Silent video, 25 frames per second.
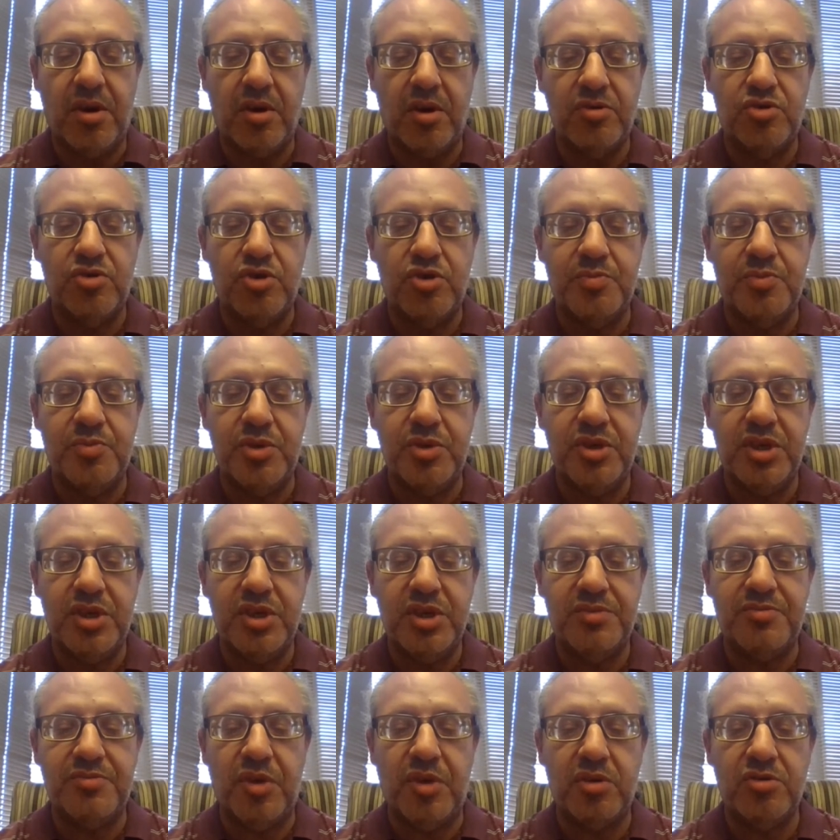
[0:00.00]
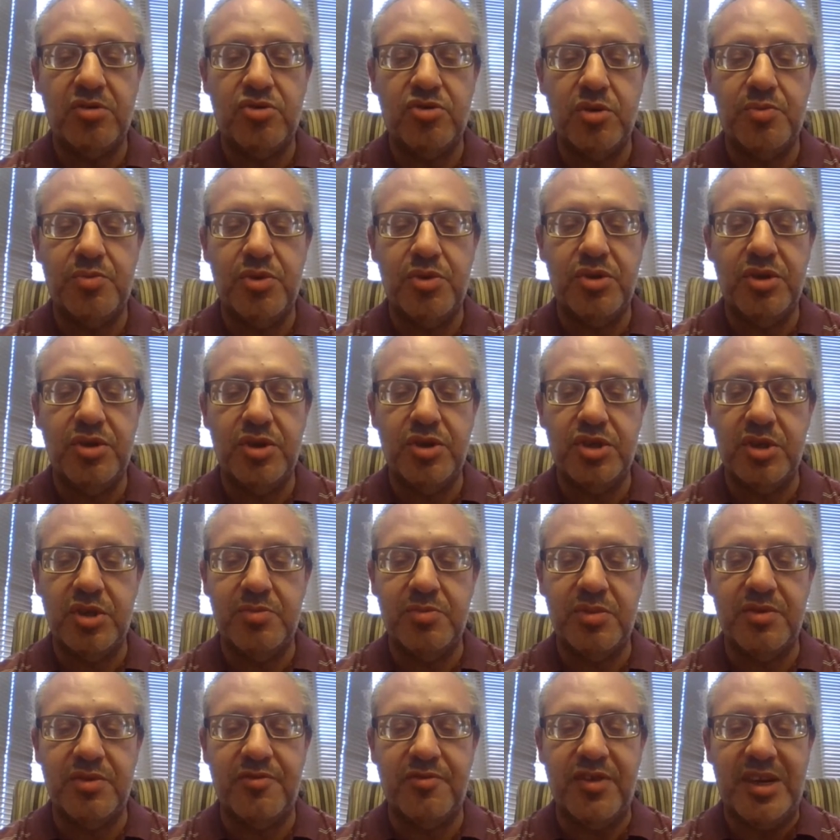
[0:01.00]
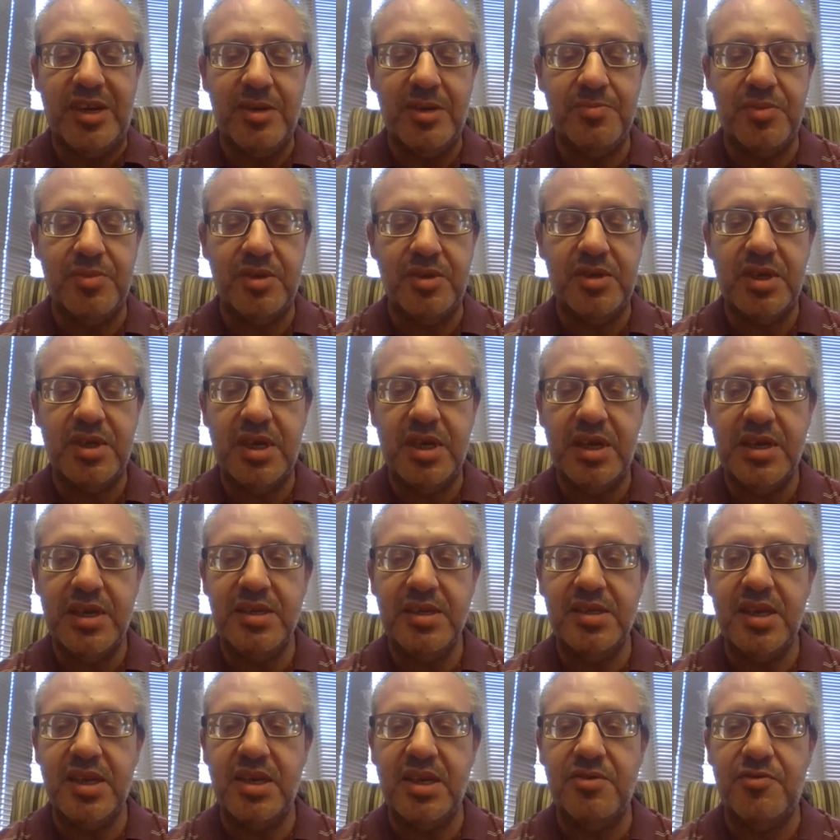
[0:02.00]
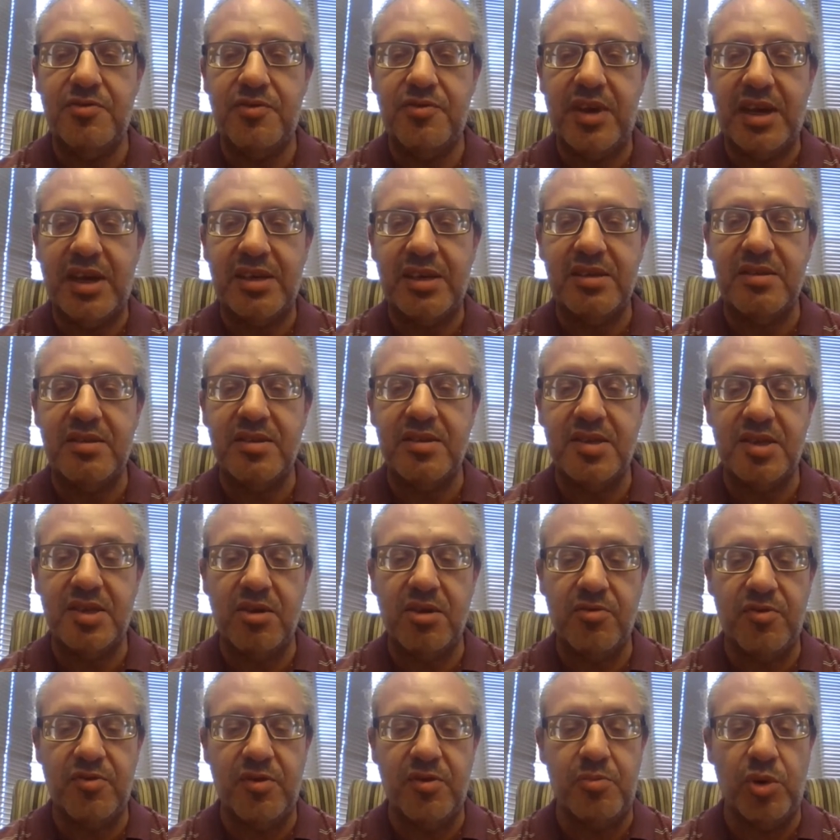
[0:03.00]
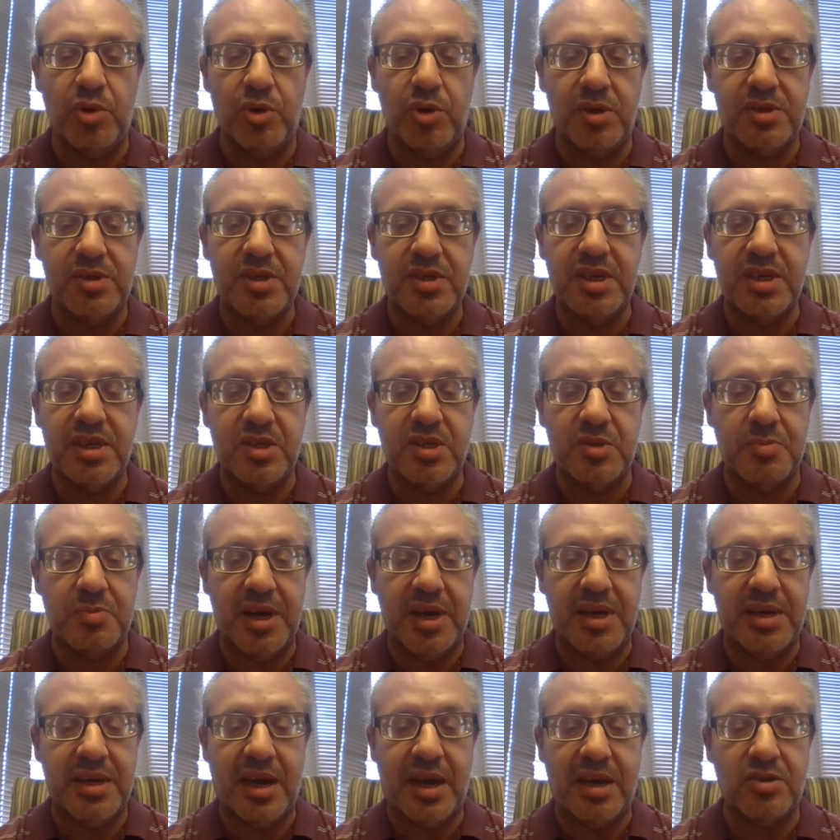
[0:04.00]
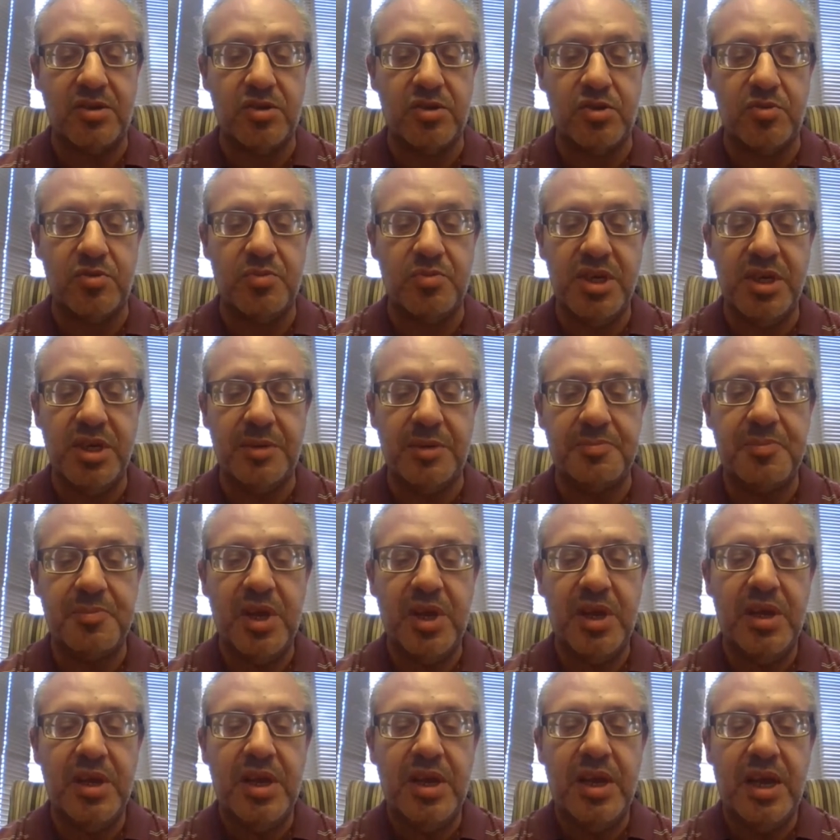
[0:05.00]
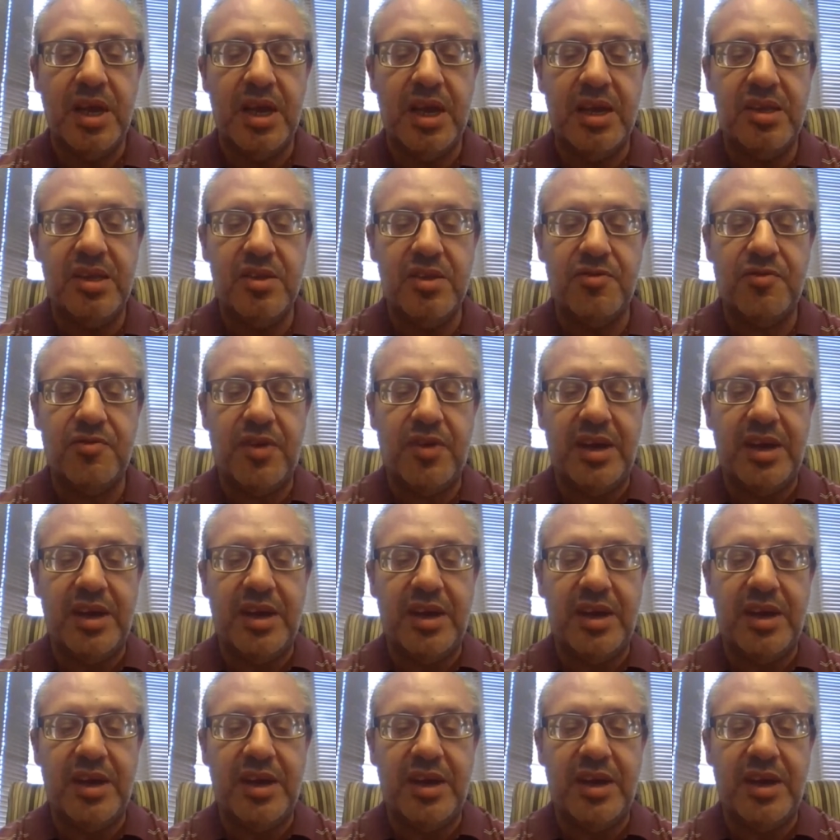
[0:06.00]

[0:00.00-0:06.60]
entrepreneurship development is in fact the silver bullet it's made out to be. In the